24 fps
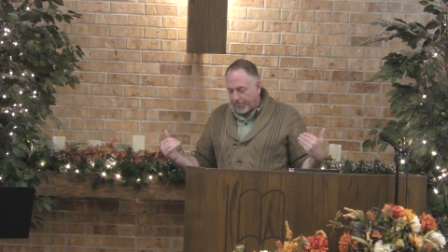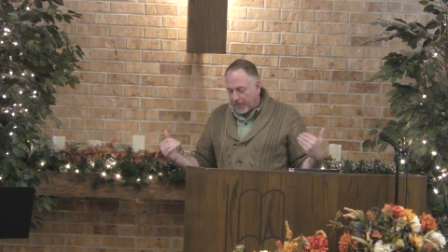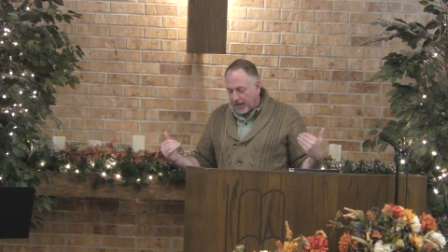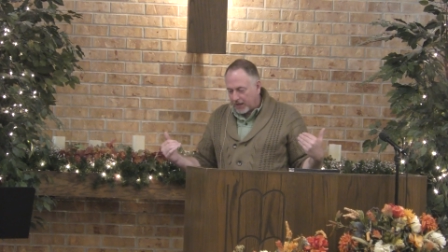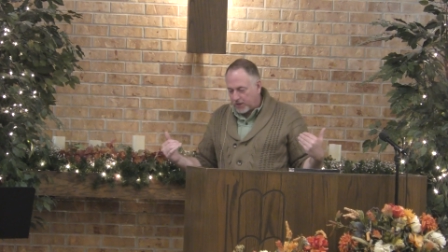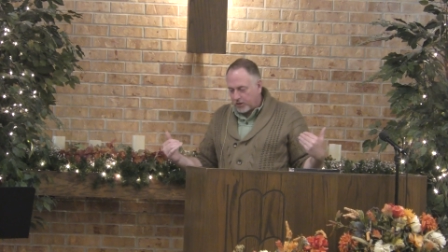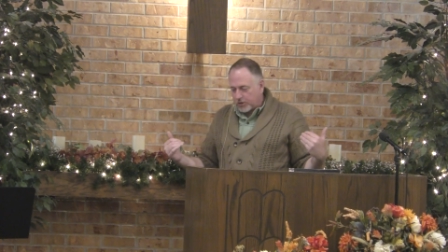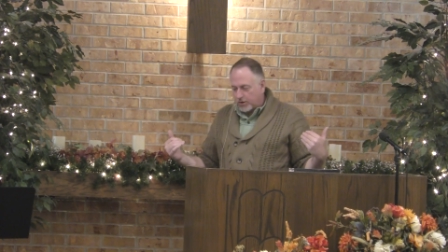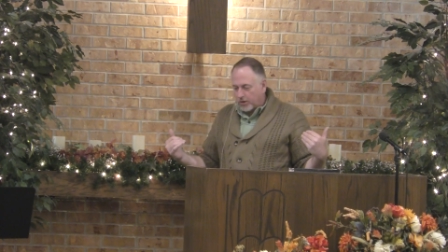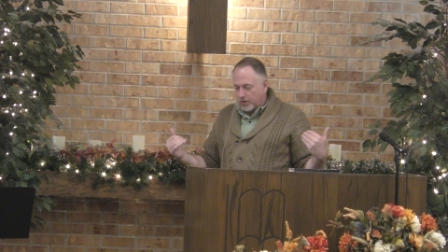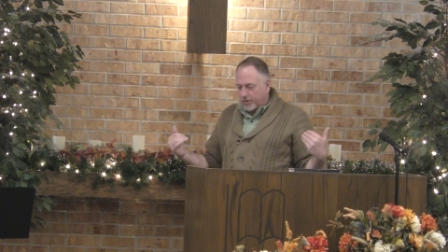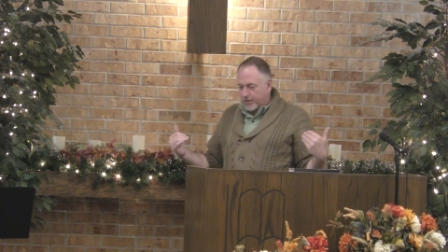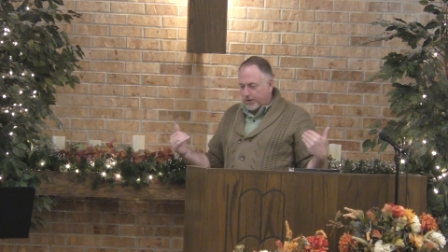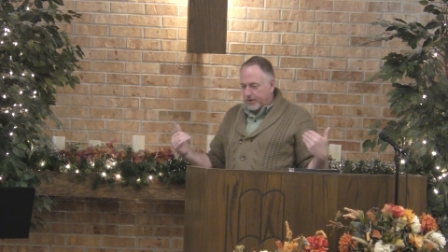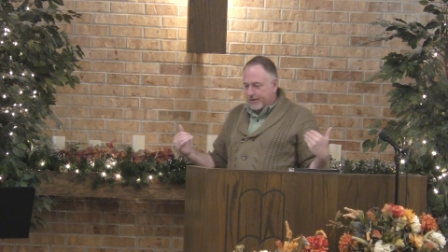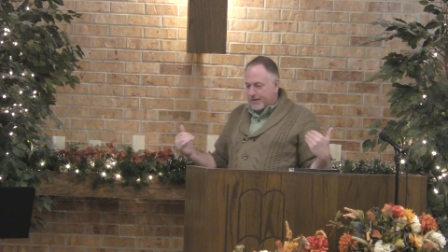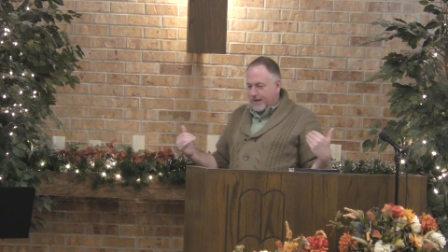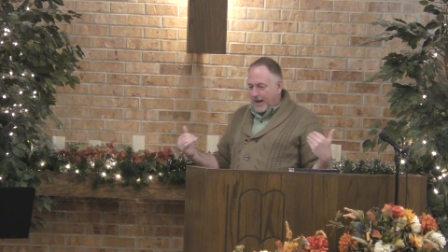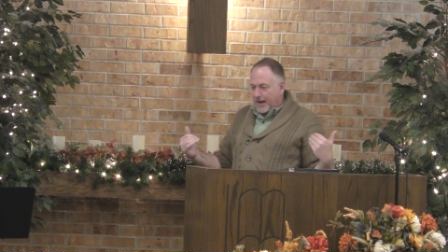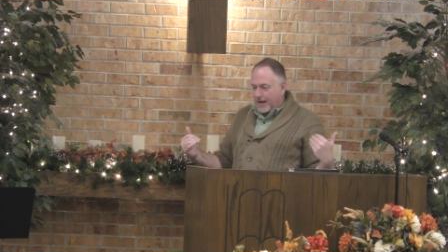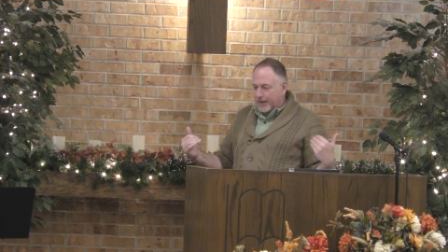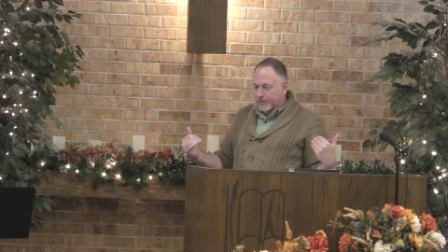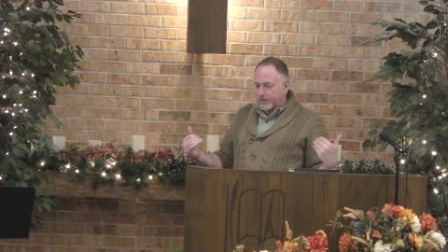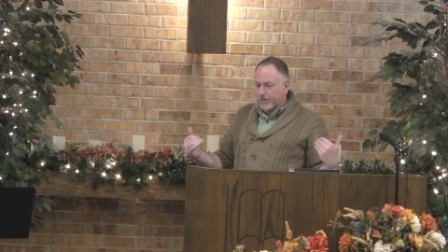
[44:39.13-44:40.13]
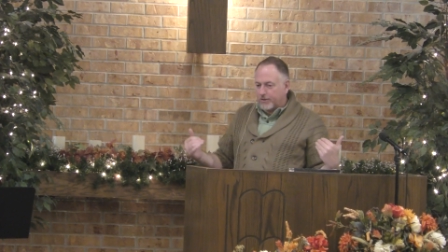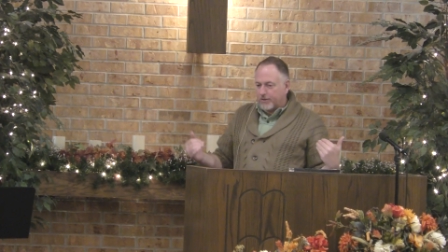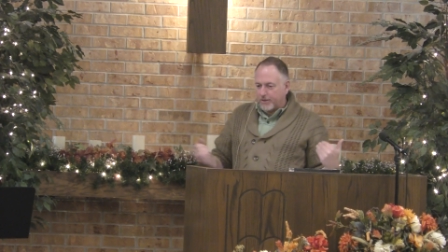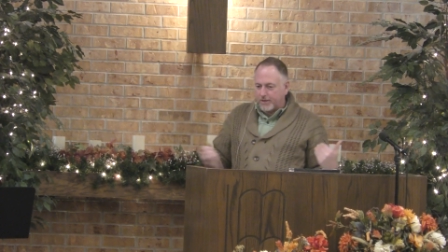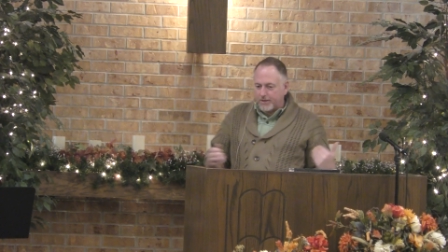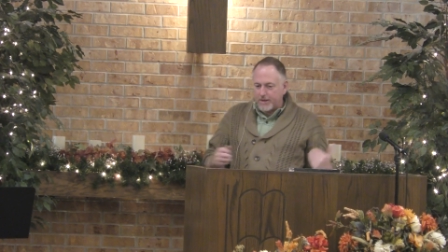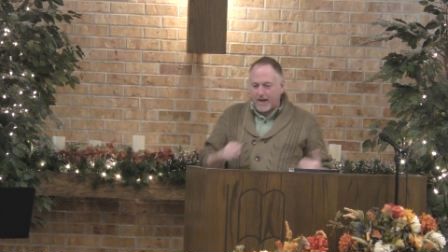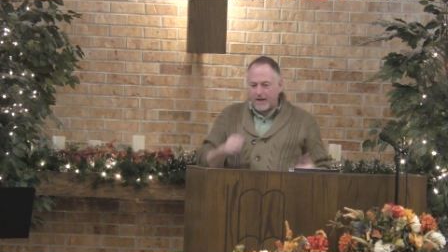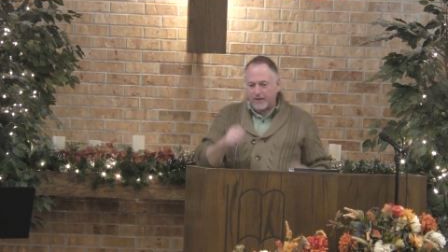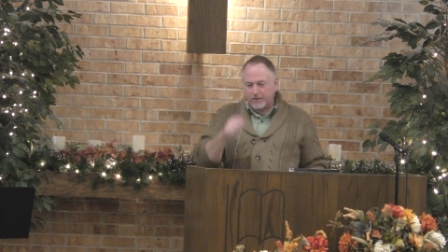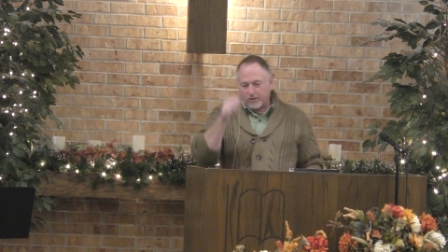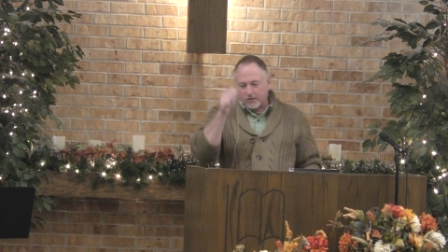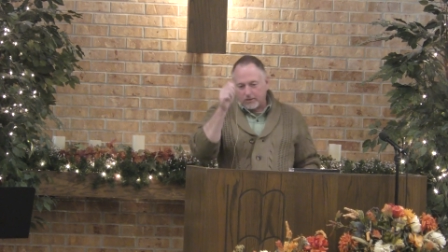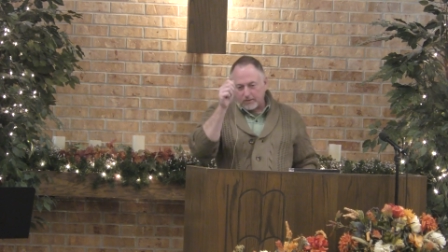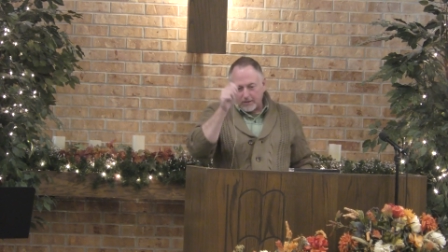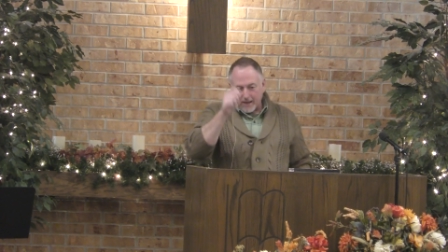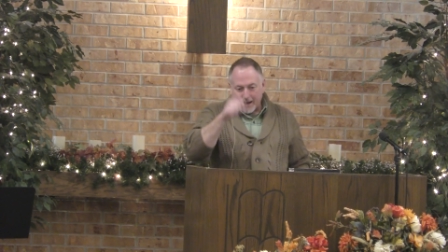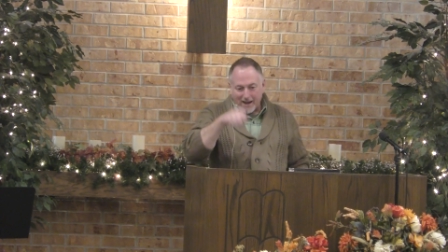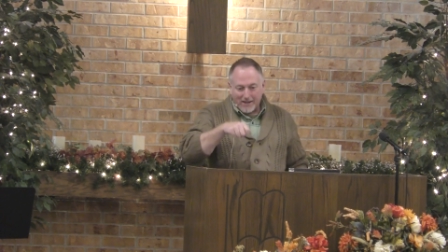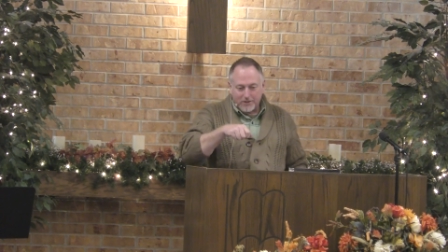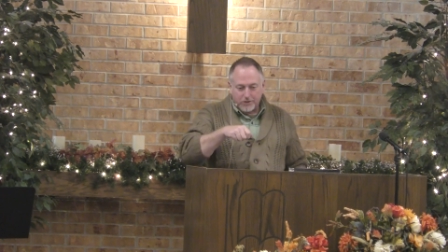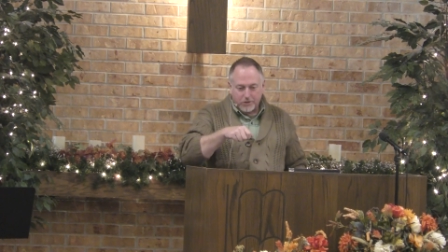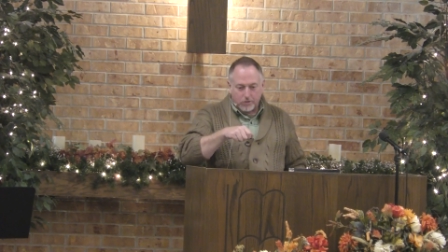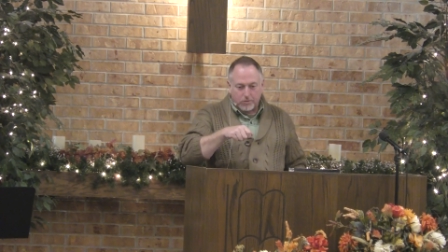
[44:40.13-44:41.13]
and you go to the doctor, the doctor
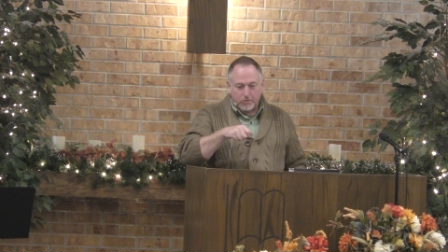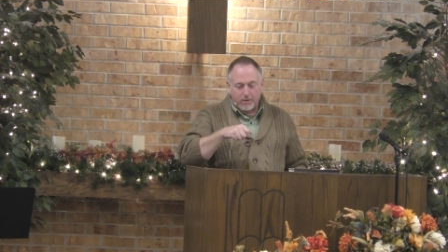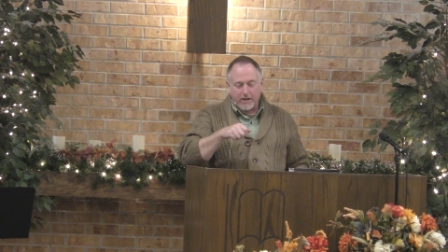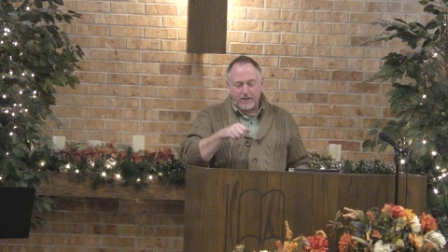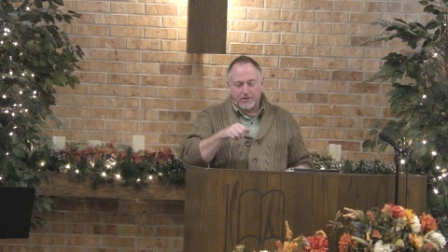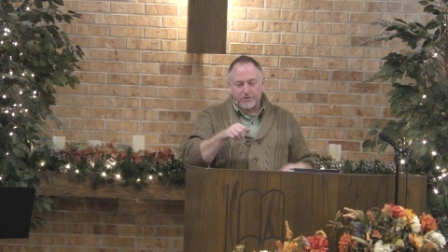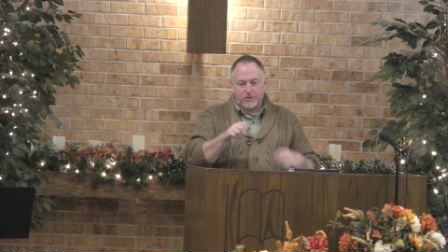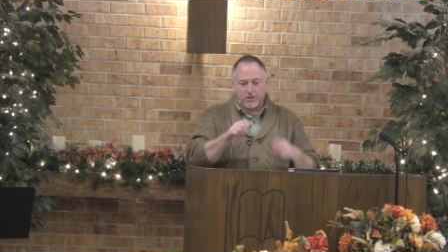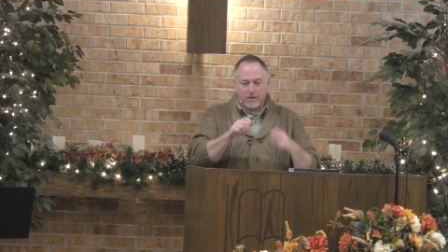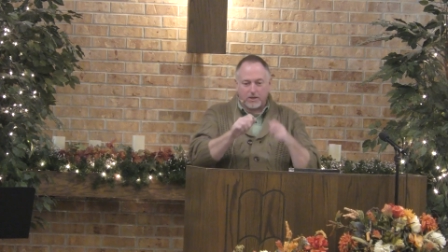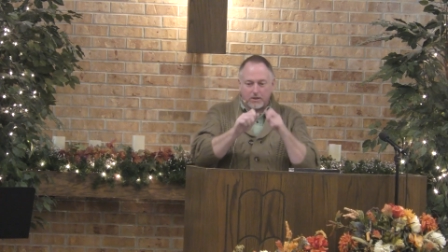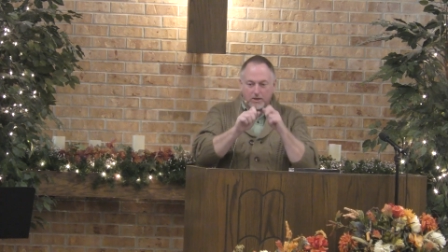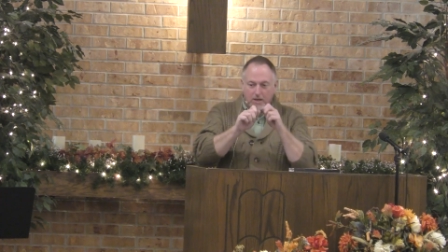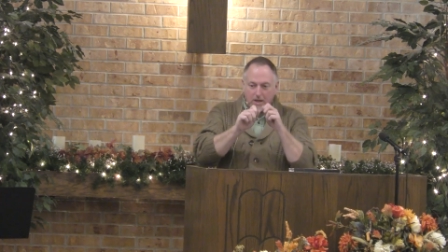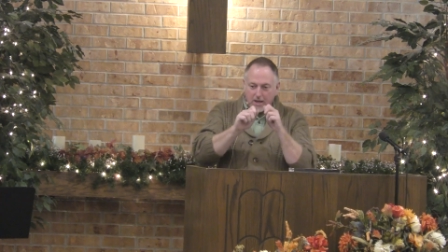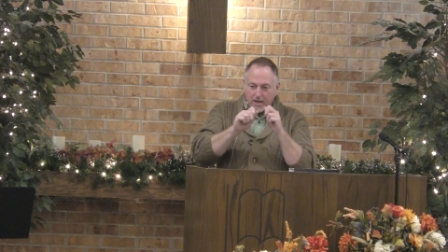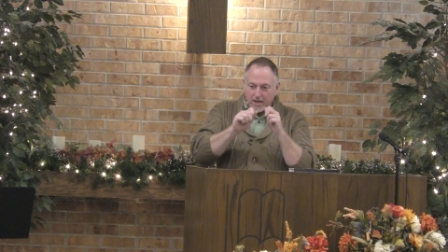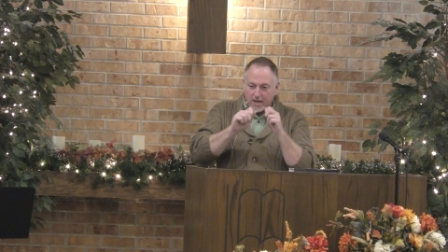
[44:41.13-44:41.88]
lacerates it